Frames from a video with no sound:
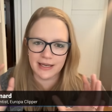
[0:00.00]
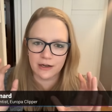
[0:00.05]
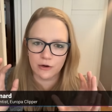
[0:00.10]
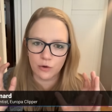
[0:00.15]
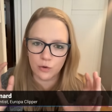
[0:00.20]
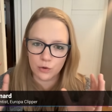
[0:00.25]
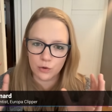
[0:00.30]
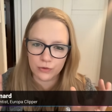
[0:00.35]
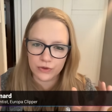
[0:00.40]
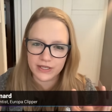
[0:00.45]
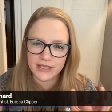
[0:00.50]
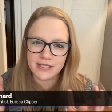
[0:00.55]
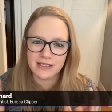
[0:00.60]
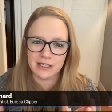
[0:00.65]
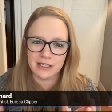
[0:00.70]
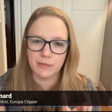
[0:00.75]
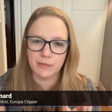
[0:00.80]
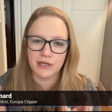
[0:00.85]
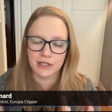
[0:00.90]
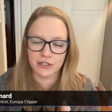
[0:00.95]

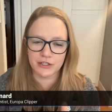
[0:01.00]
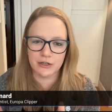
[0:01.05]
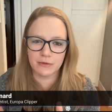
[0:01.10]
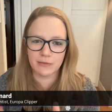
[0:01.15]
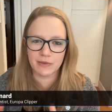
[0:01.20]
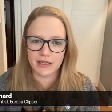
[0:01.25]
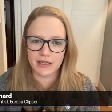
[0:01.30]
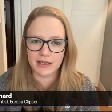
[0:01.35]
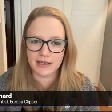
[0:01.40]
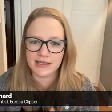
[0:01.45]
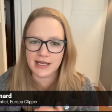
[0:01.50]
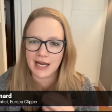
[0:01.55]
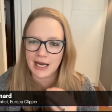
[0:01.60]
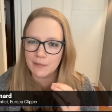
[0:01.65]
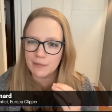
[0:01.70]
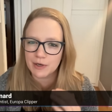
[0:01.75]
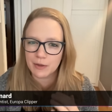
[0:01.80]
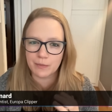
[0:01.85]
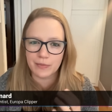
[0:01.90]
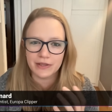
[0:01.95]
holistic picture, because
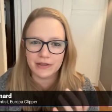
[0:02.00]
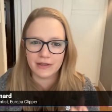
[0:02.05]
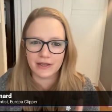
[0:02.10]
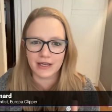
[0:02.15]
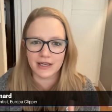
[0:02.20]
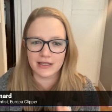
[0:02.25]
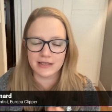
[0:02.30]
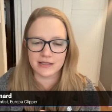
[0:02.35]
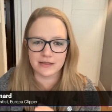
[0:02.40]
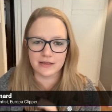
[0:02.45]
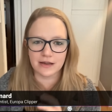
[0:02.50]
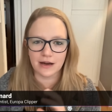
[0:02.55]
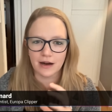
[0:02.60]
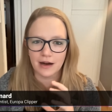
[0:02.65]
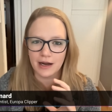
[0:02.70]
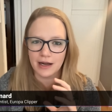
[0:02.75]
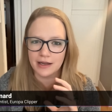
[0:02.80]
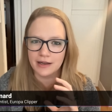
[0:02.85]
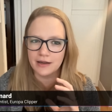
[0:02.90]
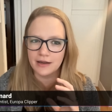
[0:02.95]
habitability is
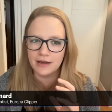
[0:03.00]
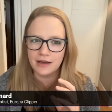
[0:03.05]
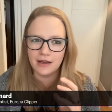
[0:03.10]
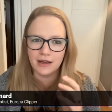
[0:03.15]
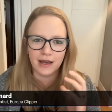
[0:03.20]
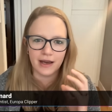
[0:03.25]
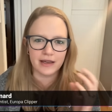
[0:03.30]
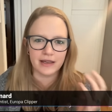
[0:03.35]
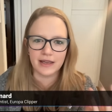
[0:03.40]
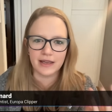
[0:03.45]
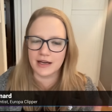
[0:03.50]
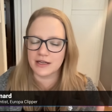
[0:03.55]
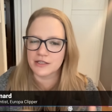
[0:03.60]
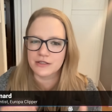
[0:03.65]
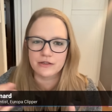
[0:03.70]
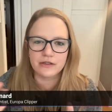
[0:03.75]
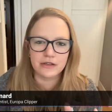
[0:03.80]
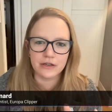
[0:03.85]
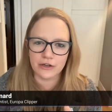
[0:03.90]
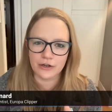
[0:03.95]
not a yes
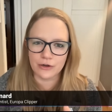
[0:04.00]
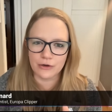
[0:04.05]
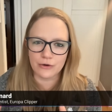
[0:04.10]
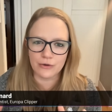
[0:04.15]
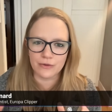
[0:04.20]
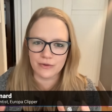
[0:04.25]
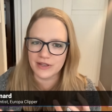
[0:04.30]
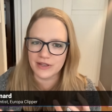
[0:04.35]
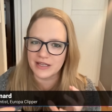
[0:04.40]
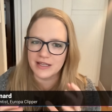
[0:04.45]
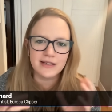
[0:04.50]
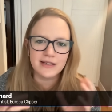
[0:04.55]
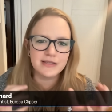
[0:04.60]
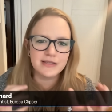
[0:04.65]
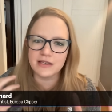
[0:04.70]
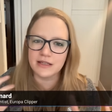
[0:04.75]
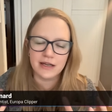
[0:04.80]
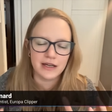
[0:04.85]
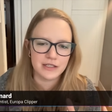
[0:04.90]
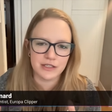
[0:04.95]
or no, an
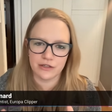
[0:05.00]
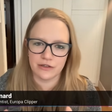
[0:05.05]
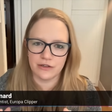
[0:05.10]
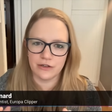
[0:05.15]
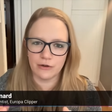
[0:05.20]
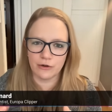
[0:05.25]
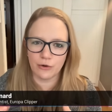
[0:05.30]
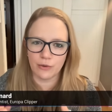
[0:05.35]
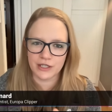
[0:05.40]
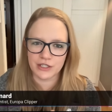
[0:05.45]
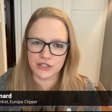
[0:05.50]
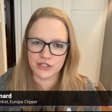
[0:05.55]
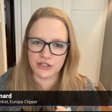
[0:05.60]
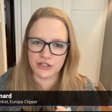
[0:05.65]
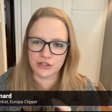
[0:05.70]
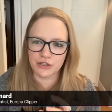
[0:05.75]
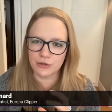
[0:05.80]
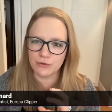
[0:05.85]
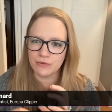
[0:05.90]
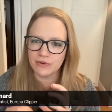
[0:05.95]
easy yes or no
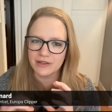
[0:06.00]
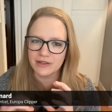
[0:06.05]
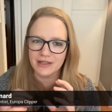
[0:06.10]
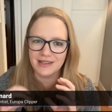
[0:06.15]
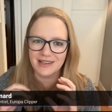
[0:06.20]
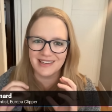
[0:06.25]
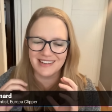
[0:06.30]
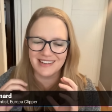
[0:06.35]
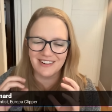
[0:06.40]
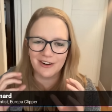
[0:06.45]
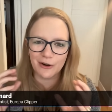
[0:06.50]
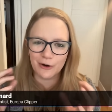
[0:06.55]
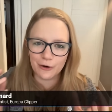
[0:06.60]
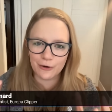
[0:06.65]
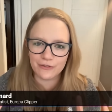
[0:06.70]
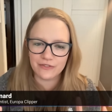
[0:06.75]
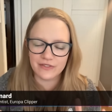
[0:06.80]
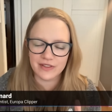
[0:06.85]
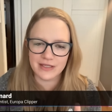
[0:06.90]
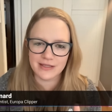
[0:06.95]
question. You really need
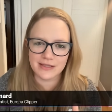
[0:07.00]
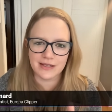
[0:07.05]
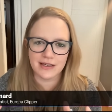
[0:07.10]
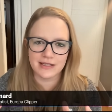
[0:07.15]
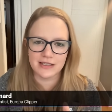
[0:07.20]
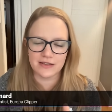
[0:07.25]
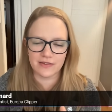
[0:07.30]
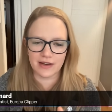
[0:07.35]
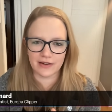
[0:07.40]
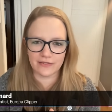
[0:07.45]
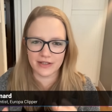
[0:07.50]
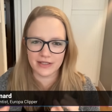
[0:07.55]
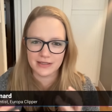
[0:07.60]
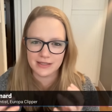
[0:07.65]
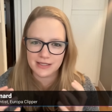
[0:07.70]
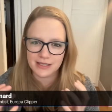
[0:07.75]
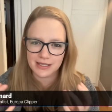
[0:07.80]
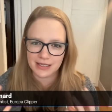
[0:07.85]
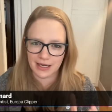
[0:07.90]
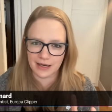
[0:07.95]
all of these lines of
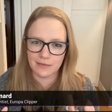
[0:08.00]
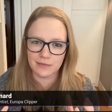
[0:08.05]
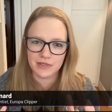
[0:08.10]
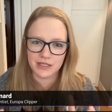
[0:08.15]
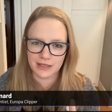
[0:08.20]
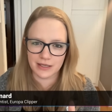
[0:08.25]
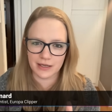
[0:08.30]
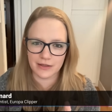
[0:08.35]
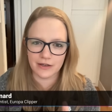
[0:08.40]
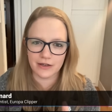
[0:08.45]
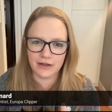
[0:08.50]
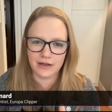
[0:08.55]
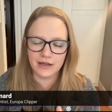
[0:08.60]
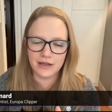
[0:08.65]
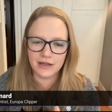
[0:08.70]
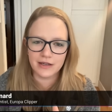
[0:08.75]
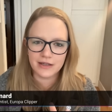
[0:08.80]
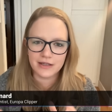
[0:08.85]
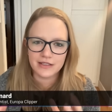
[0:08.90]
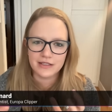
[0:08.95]
evidence to come together
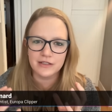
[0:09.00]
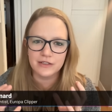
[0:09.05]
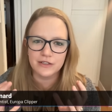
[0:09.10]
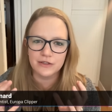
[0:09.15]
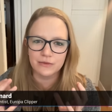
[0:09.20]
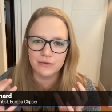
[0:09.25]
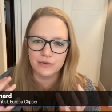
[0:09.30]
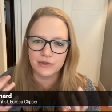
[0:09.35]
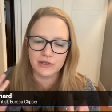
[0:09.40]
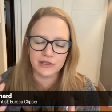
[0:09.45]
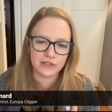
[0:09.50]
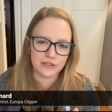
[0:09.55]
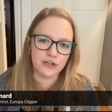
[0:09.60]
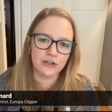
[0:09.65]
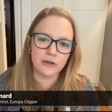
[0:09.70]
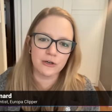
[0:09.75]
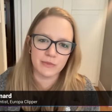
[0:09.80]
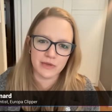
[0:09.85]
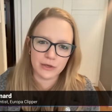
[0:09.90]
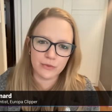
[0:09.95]
to really
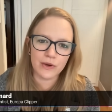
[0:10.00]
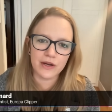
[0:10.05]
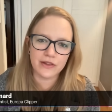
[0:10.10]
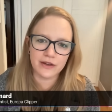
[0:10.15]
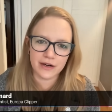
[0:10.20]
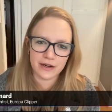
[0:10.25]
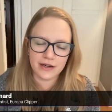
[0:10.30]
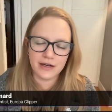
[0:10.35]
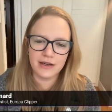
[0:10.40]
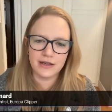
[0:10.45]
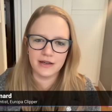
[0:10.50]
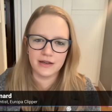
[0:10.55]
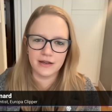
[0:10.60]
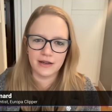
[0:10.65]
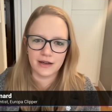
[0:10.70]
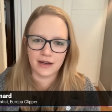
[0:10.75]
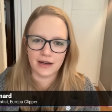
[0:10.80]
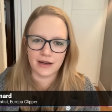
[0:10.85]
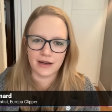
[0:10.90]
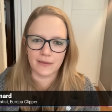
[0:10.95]
determine whether
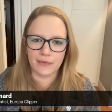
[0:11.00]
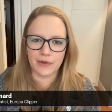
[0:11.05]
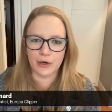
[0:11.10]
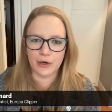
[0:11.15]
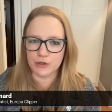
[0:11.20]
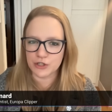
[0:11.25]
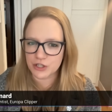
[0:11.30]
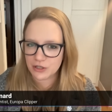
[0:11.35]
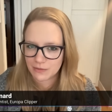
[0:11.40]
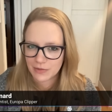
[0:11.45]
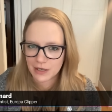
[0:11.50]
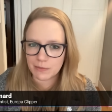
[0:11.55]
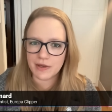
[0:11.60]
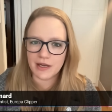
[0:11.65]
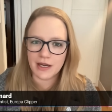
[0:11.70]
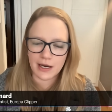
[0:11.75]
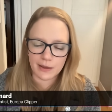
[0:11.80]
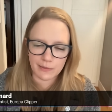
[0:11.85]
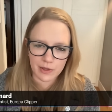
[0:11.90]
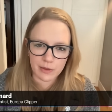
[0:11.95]
the ocean might
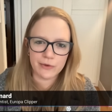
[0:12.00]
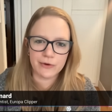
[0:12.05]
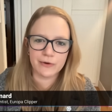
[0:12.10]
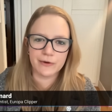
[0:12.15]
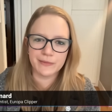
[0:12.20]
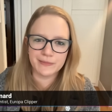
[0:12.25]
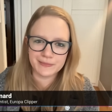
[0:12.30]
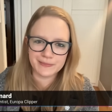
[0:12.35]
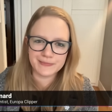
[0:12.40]
be habitable.